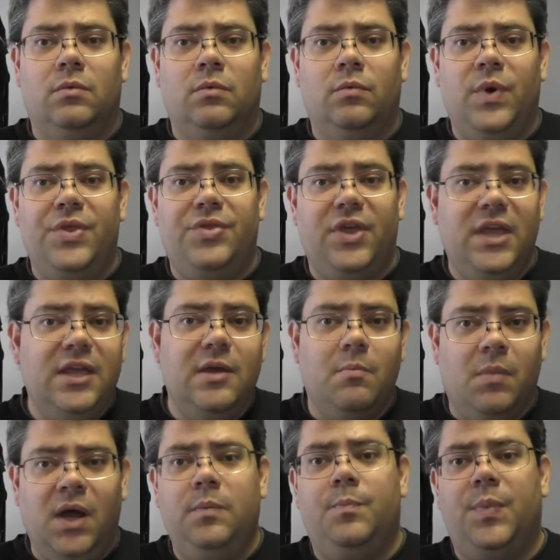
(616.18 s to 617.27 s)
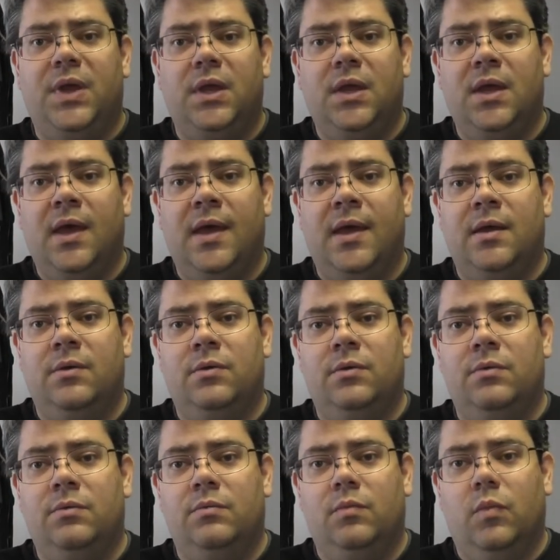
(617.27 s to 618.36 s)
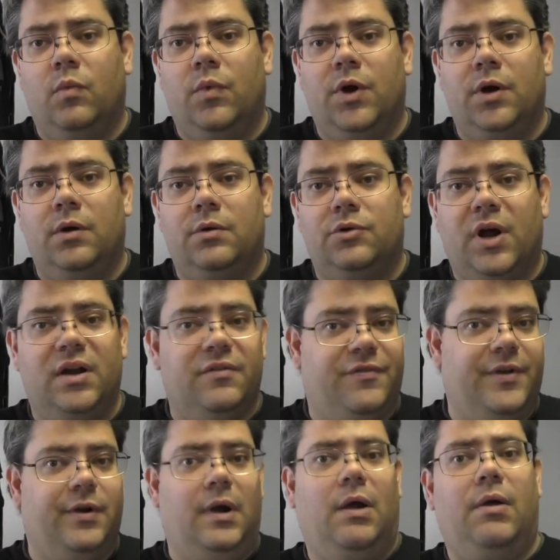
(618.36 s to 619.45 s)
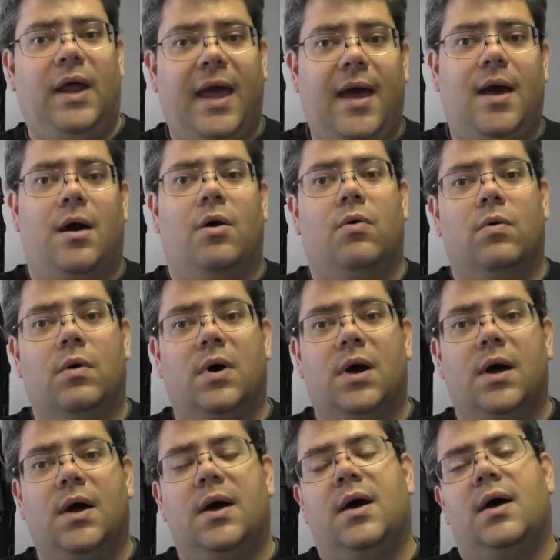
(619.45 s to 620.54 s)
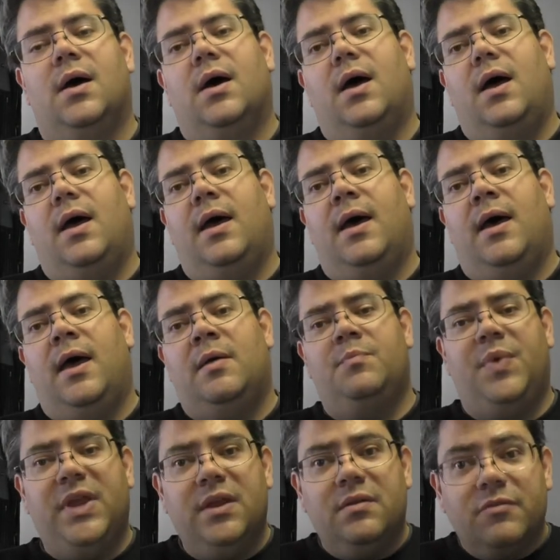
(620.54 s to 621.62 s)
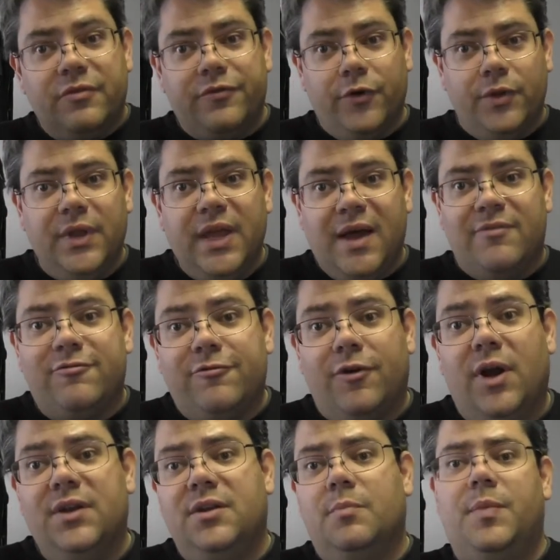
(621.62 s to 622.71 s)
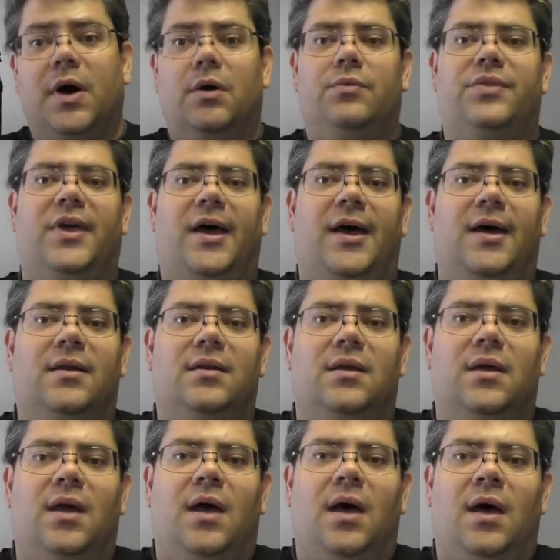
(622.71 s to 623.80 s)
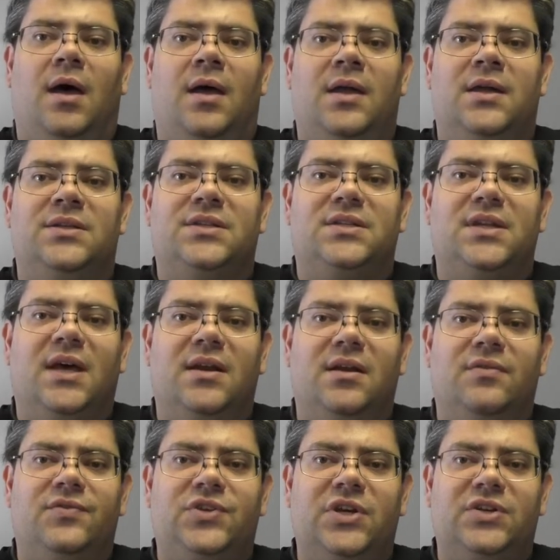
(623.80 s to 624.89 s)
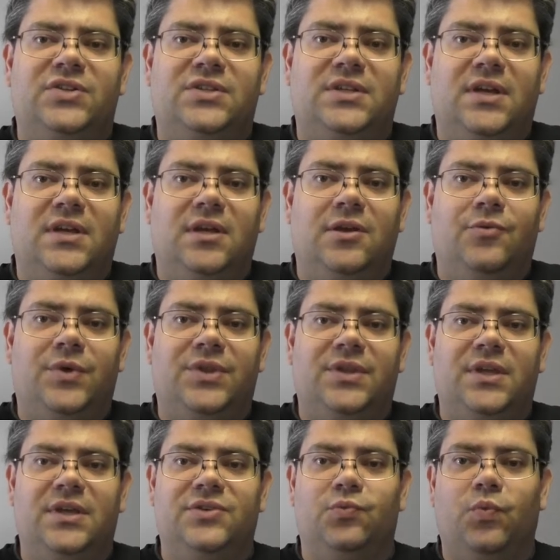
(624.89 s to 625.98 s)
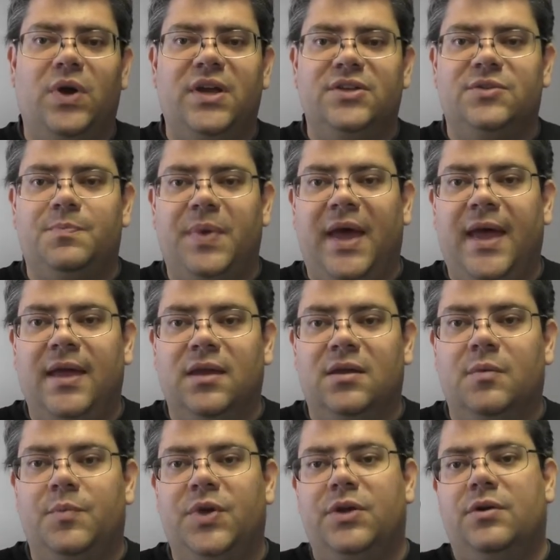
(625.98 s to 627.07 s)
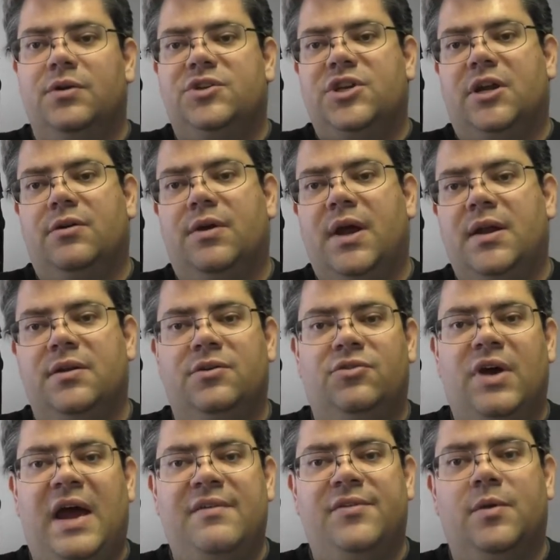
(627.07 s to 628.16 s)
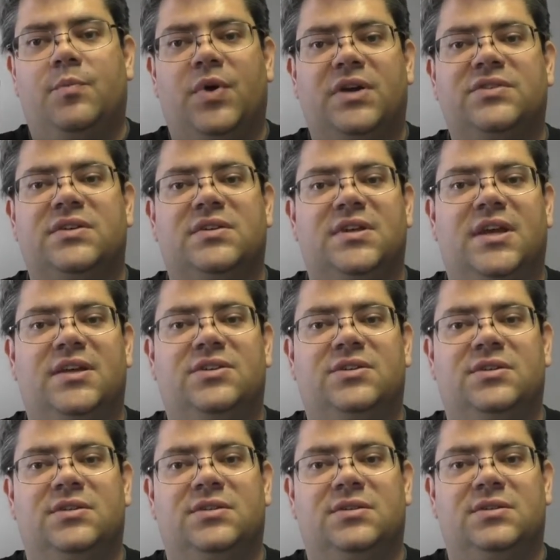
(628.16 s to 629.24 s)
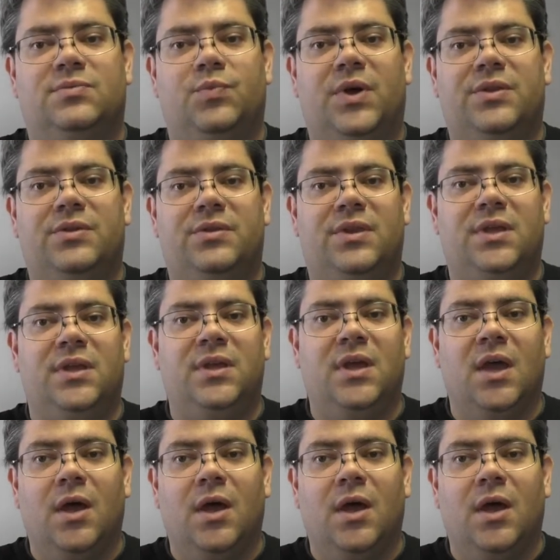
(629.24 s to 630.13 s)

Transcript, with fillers: we think it might be, and we're trying to figure out how, uh, and be fully upfront about that. Uh, instead of just sticking with these whiz bang computer generated graphic presentations with the